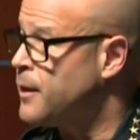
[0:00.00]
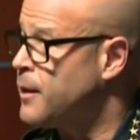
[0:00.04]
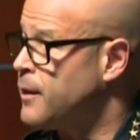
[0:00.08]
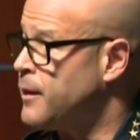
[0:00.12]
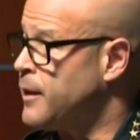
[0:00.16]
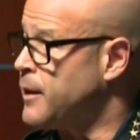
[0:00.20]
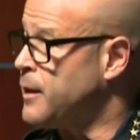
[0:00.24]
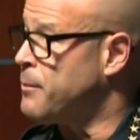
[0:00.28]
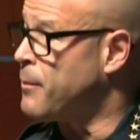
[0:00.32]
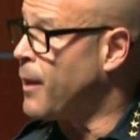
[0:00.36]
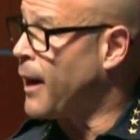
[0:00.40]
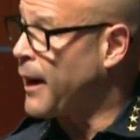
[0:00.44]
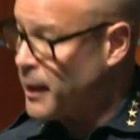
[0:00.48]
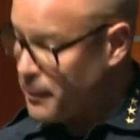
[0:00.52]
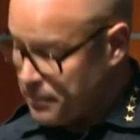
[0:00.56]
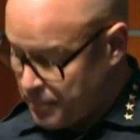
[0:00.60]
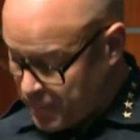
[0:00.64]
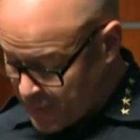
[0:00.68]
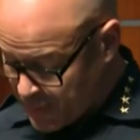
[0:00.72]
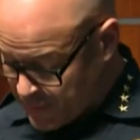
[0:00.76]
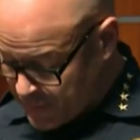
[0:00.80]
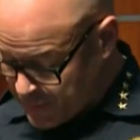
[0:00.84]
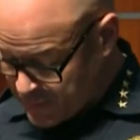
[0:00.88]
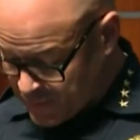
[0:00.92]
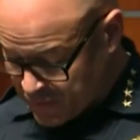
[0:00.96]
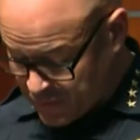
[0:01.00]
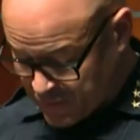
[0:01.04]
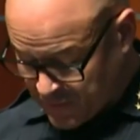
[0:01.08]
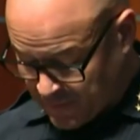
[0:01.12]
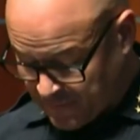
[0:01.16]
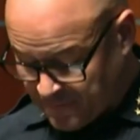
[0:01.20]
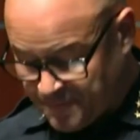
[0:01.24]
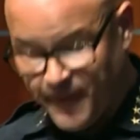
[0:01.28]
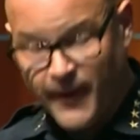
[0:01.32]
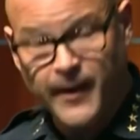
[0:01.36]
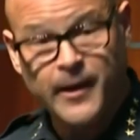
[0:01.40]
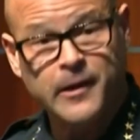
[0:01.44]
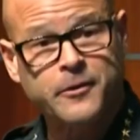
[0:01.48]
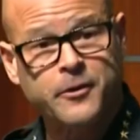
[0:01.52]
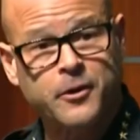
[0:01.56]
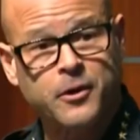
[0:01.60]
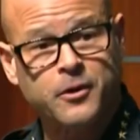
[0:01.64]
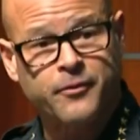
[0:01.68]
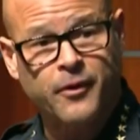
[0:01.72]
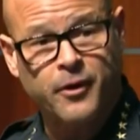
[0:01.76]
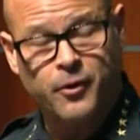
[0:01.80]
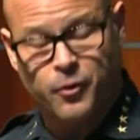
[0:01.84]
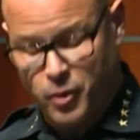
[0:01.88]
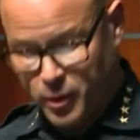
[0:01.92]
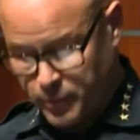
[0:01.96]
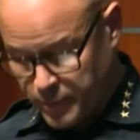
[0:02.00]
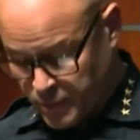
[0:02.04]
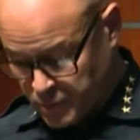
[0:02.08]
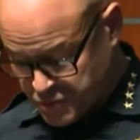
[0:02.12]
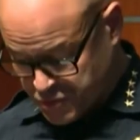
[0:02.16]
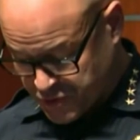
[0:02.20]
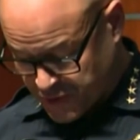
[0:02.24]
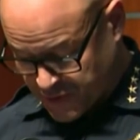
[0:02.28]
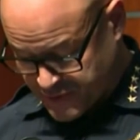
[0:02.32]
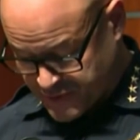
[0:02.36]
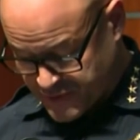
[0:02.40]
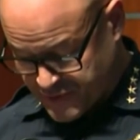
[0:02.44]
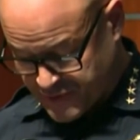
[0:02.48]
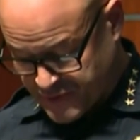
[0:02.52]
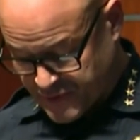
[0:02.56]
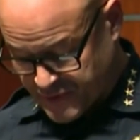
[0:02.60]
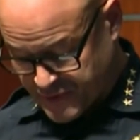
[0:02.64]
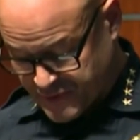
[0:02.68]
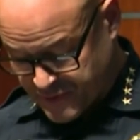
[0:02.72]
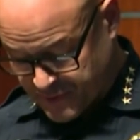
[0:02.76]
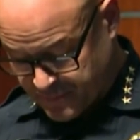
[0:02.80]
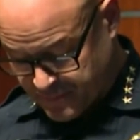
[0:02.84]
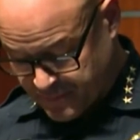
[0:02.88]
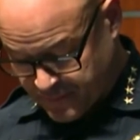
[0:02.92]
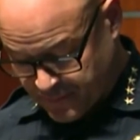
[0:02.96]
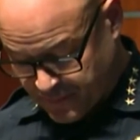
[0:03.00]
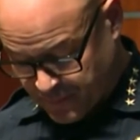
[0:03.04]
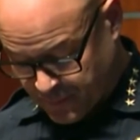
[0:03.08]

In my opinion, this is a failure of our criminal justice system.